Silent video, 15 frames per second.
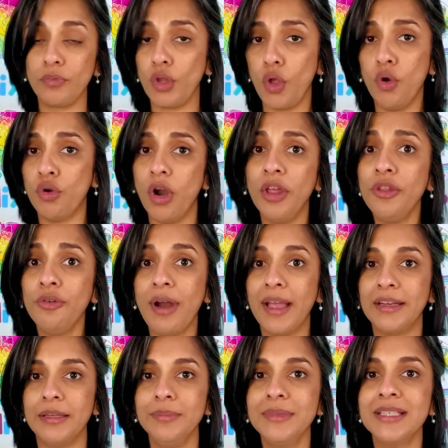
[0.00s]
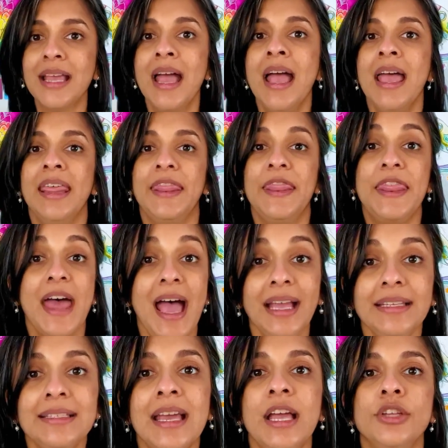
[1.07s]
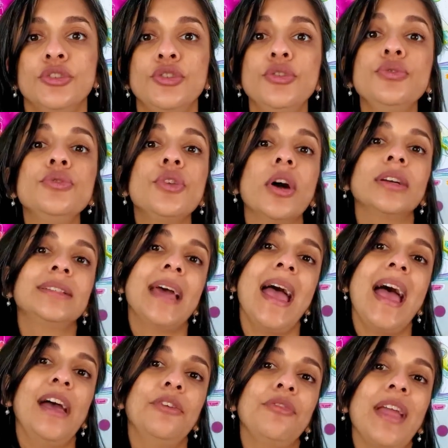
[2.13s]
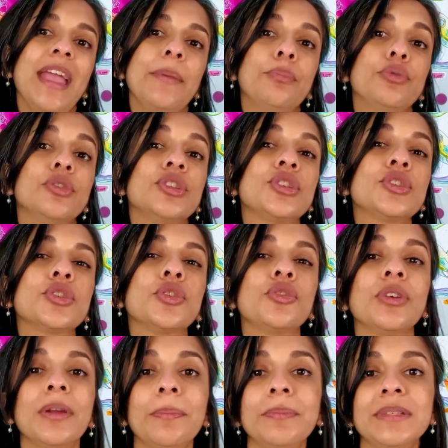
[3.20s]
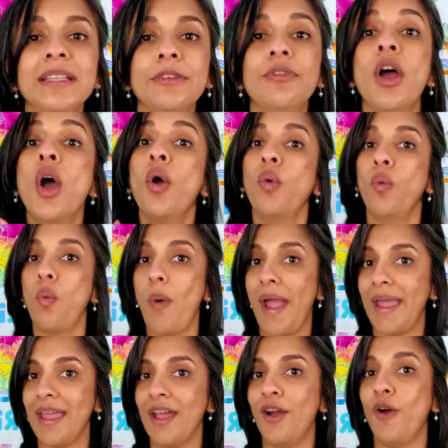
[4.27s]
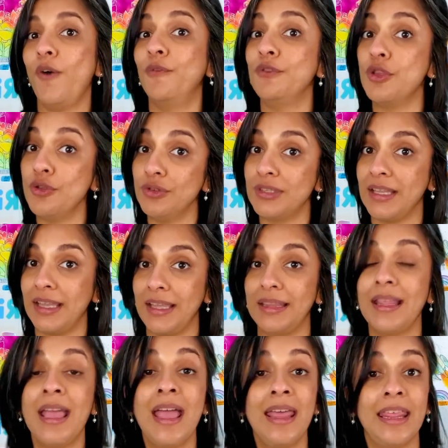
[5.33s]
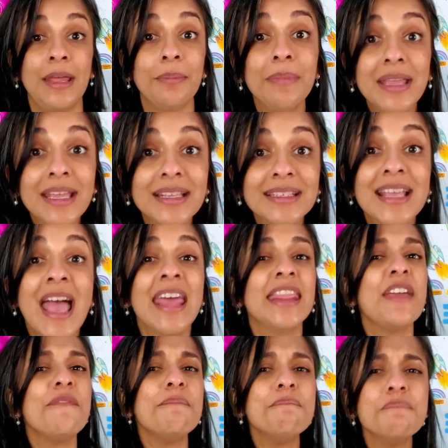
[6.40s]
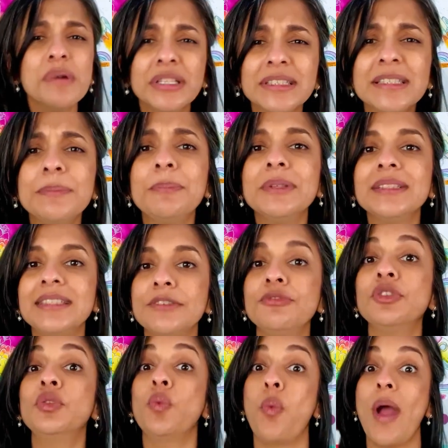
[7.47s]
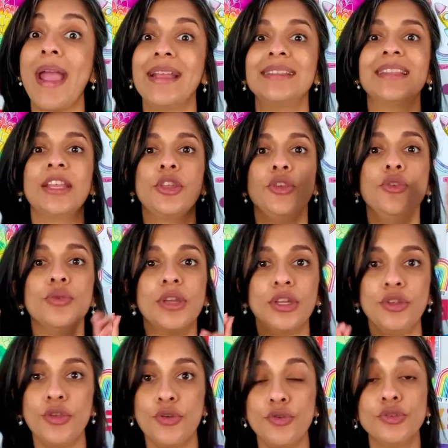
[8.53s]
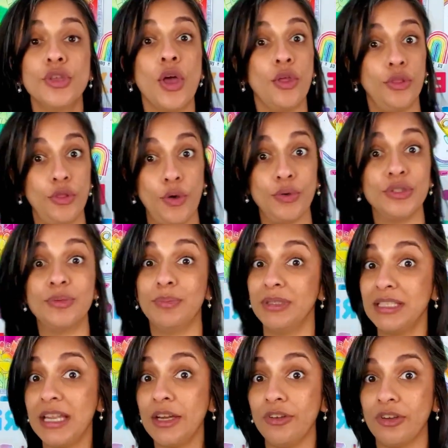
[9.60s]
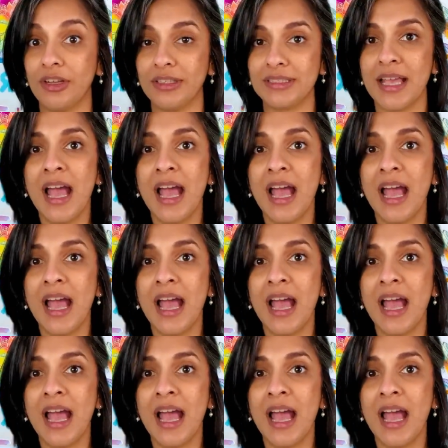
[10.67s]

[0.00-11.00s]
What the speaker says: or other items that do not have a prescriptive way of using it. That means there are multiple different ways that you can use those materials.